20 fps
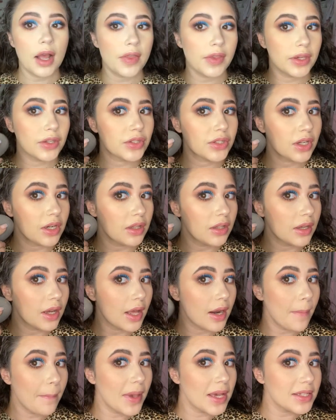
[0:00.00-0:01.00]
think it's gonna look
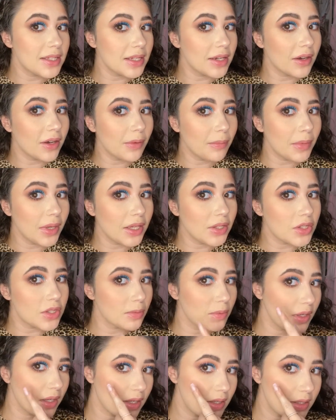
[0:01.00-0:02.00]
kind of messy on me just
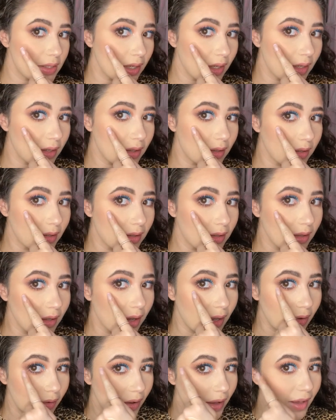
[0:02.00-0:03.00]
because like
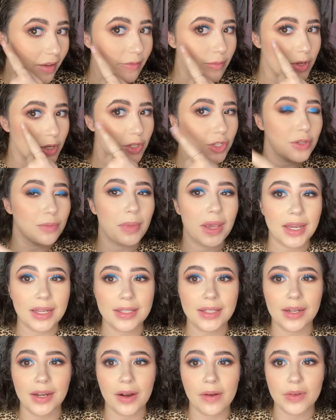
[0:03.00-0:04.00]
I don't have much space
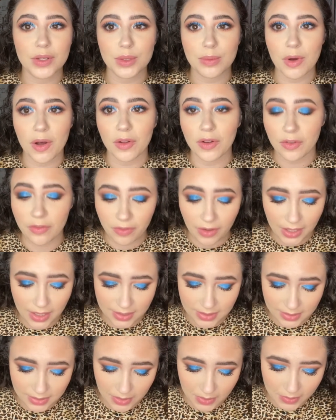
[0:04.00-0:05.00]
here. I have a smaller
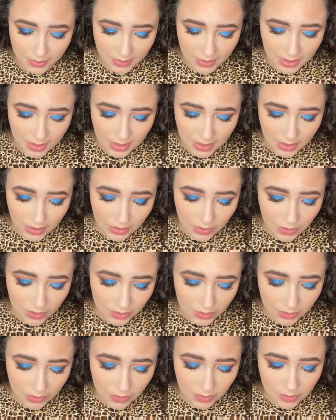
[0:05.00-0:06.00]
face, so I
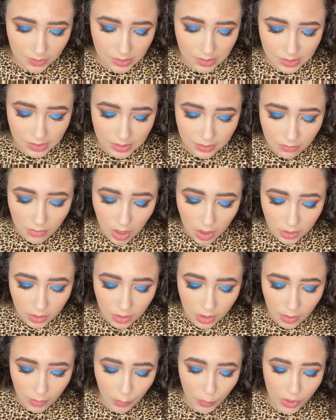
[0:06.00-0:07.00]
usually use
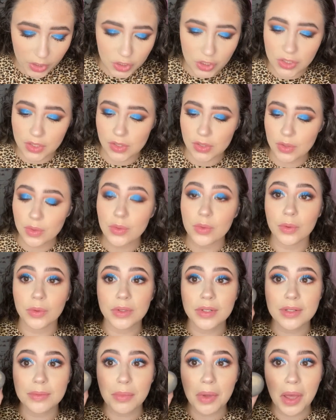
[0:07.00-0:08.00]
smaller brushes and
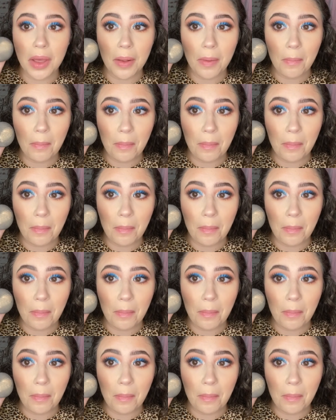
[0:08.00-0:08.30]
tools, but